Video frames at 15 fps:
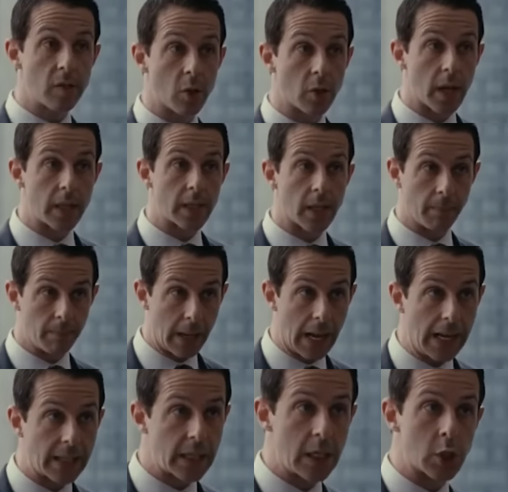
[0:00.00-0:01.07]
not taking
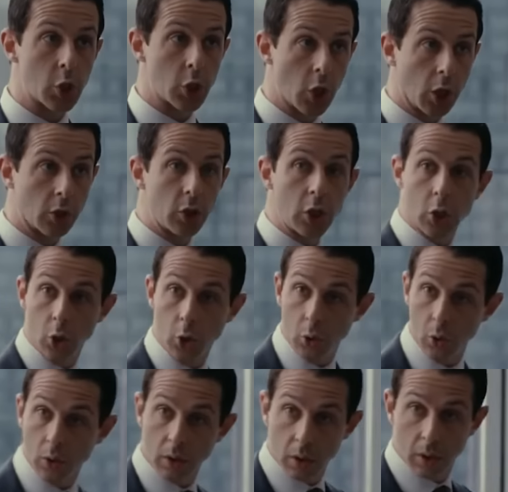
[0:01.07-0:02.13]
this lying down.
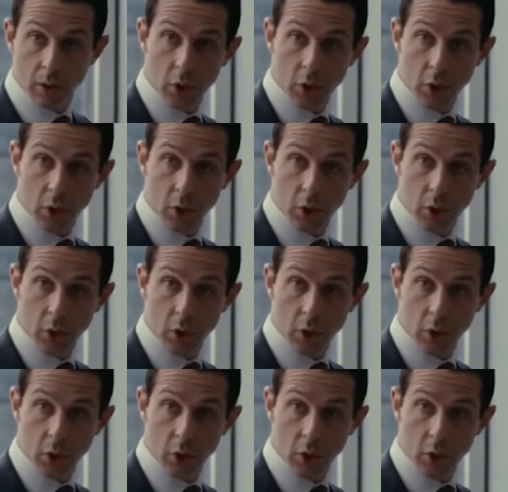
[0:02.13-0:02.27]
He